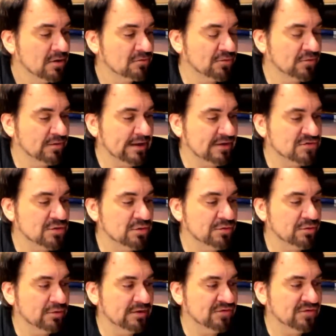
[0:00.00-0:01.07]
for that
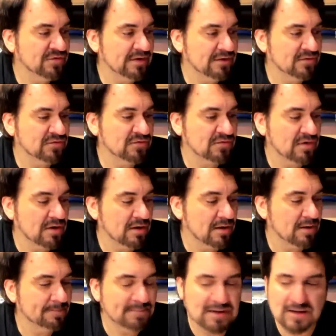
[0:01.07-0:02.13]
236
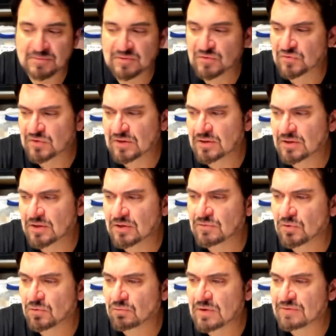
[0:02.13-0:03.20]
um, i'm just going to give
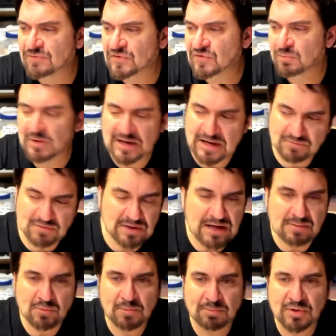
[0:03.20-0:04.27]
you a rough estimate i have a
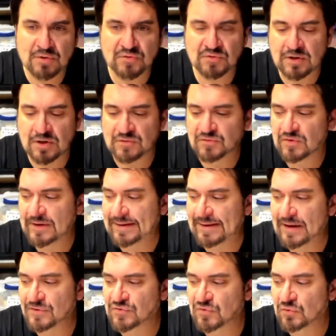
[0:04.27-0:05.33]
lot more postcards that i
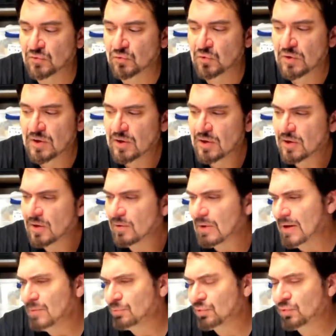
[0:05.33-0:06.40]
got too
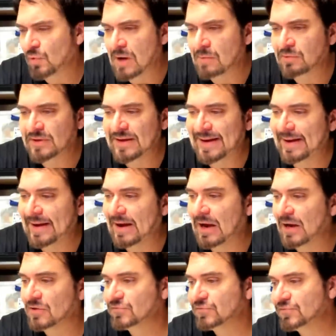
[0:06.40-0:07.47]
i probably
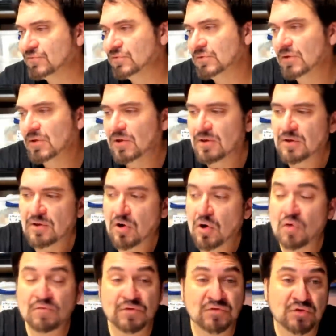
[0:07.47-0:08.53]
have
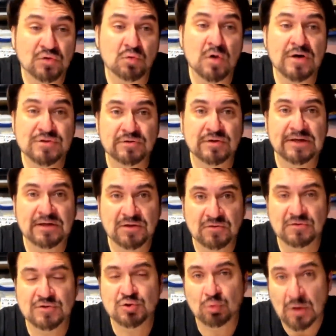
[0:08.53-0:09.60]
over 200
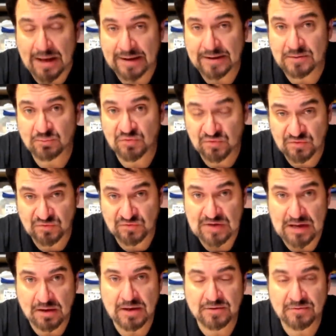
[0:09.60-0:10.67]
individual items to
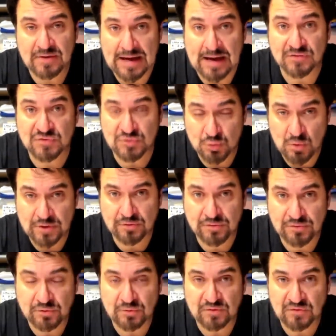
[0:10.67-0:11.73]
sell out of that
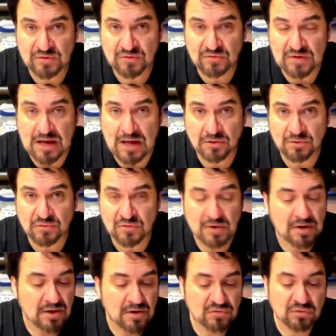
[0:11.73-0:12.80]
$236
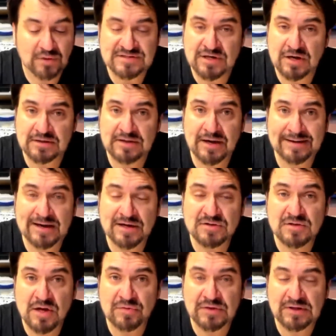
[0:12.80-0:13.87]
so i tell you i got
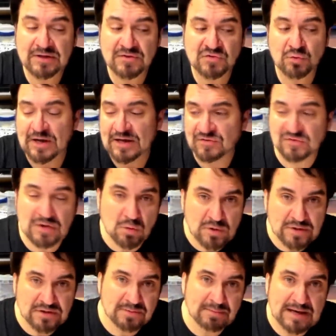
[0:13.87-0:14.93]
nothing into it i sell
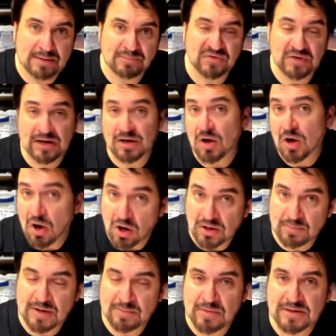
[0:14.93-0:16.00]
one of the maps i got all
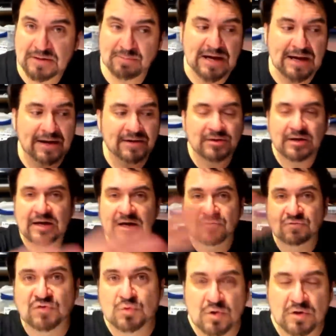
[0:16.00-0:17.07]
of my money back and then i
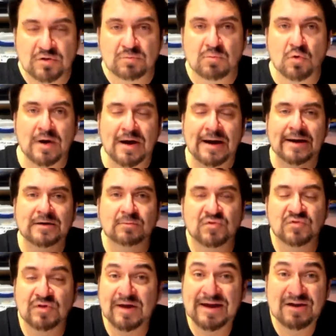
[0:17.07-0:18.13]
200 more
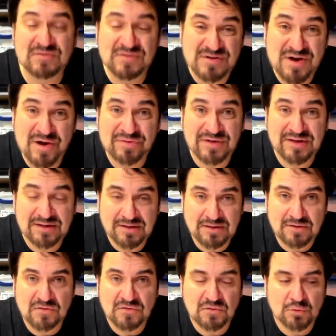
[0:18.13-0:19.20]
items that i have nothing
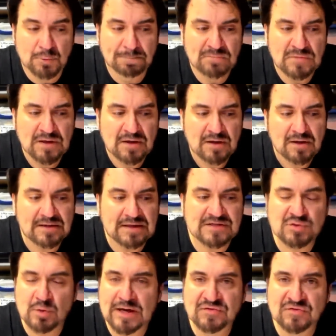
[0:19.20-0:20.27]
into
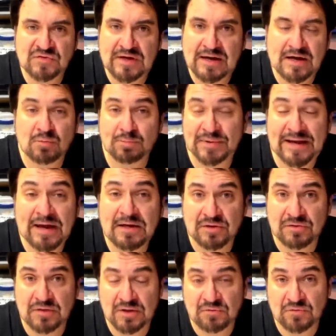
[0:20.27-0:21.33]
that's why i say i don't pay
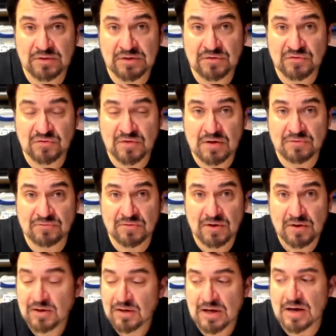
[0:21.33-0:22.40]
anything for this stuff
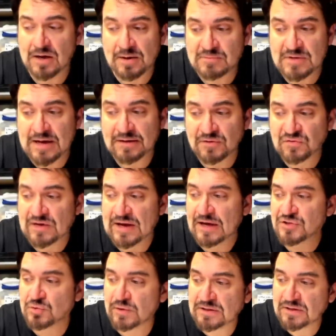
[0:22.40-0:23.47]
i'm not
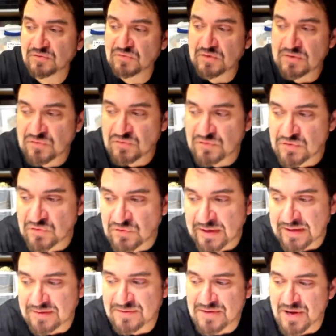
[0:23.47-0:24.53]
exaggerating it's it's just
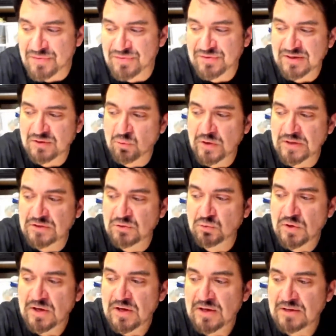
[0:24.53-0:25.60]
like nothing when
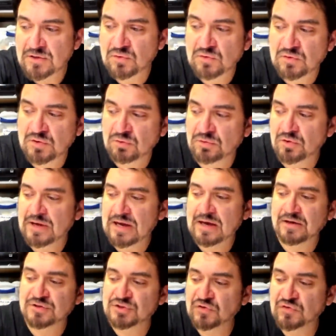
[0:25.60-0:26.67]
you you you look at
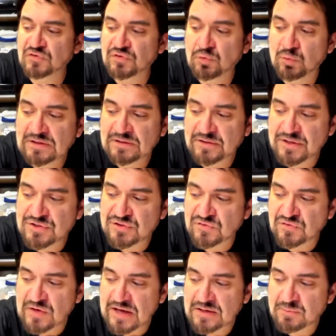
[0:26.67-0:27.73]
it just the
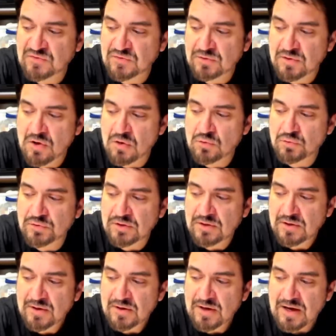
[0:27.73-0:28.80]
religious items alone
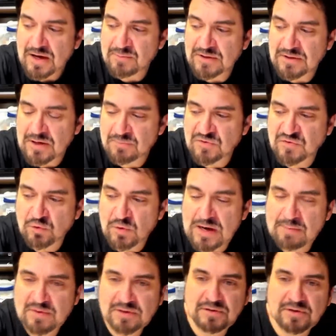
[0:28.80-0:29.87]
I mean, I'm just
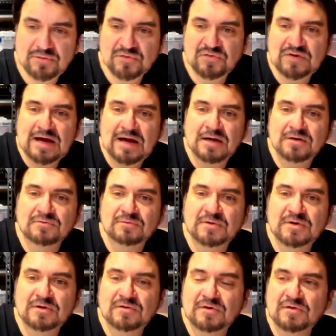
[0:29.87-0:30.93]
grabbing a little stack of them.
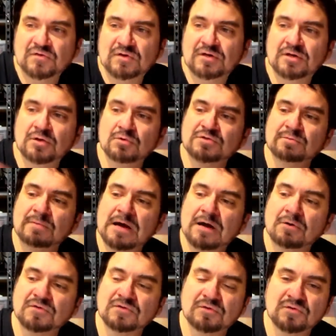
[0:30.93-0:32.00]
It is a huge
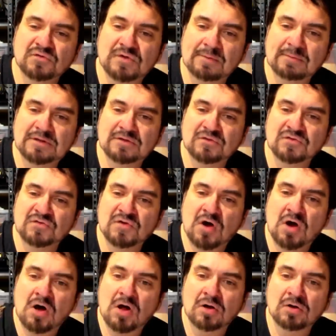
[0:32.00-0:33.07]
amount. There's, I mean, this is
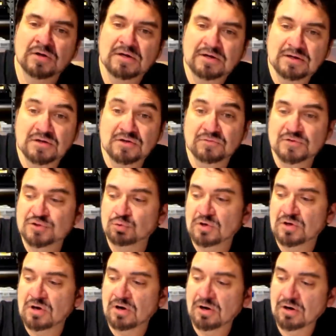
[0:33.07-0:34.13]
all individual
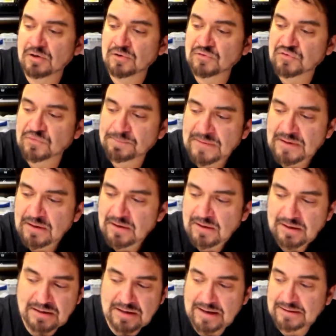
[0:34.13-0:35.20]
cards
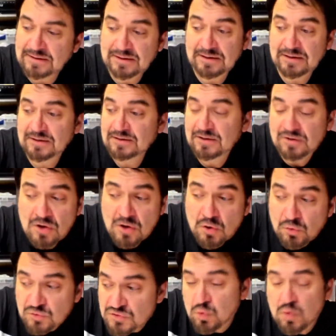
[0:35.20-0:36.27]
and I can get, you
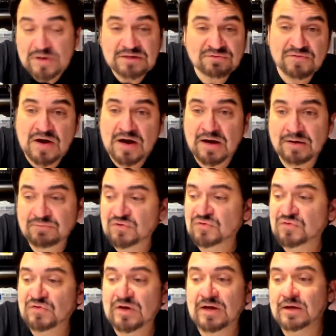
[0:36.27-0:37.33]
know, 25 to
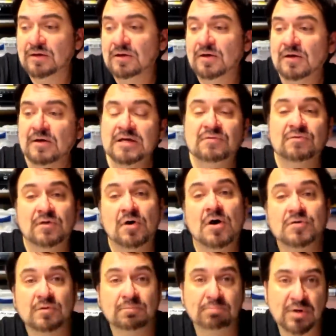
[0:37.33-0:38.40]
say even
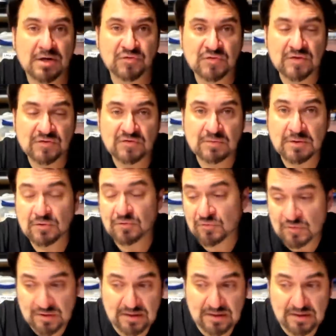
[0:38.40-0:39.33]
100 bucks on some of those.